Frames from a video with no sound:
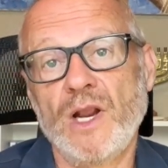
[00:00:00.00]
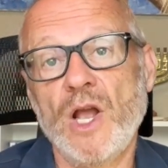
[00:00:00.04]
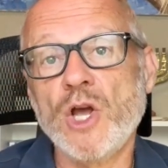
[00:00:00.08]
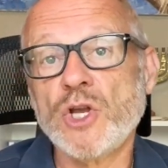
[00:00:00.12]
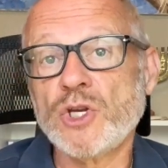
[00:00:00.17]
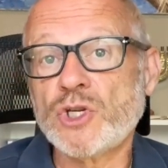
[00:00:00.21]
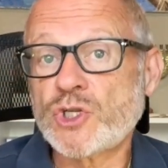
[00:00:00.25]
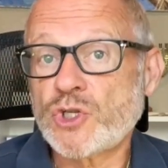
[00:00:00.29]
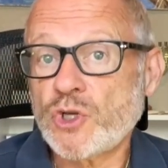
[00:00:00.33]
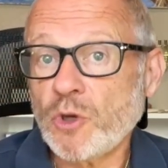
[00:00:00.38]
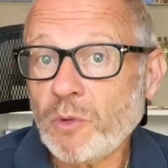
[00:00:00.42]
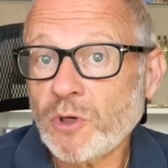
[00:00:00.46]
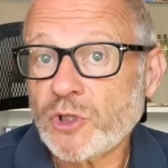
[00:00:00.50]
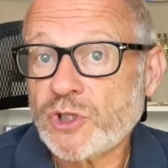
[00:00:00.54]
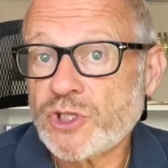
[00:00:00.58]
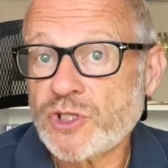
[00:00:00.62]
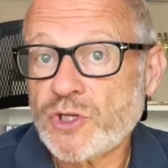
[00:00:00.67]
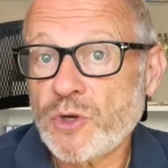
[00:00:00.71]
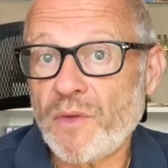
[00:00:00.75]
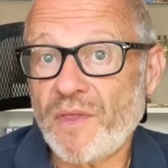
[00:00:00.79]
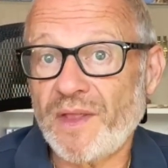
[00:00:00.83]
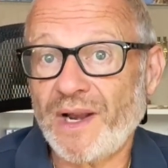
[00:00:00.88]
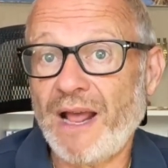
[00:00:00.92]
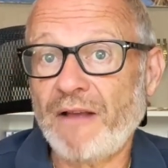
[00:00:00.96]
So much
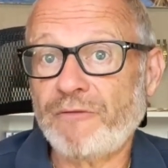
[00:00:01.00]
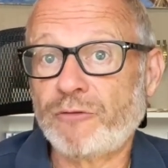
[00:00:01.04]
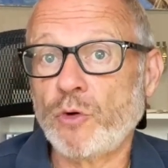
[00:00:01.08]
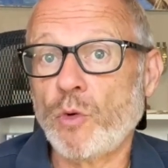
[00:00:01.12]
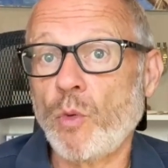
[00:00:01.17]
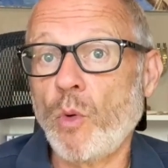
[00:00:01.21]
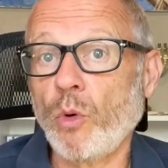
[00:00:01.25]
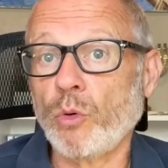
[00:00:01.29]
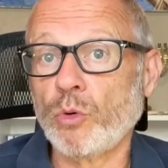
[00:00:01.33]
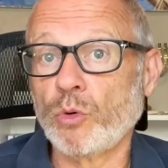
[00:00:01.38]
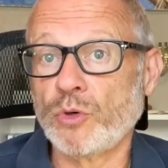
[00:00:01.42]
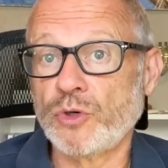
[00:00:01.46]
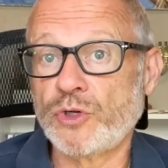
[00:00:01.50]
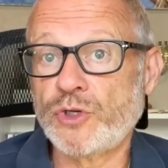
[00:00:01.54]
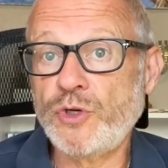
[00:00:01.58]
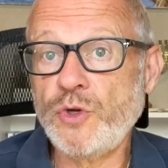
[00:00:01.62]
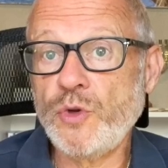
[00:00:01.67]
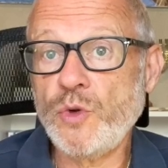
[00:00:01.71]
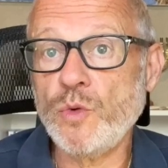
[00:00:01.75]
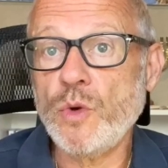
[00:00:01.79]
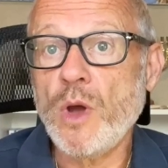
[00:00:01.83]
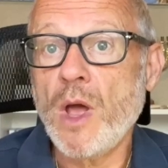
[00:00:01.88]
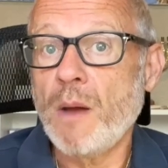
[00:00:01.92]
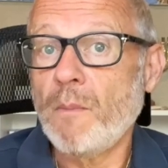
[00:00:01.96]
so that after World War
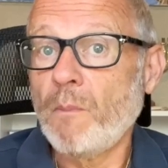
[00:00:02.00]
II,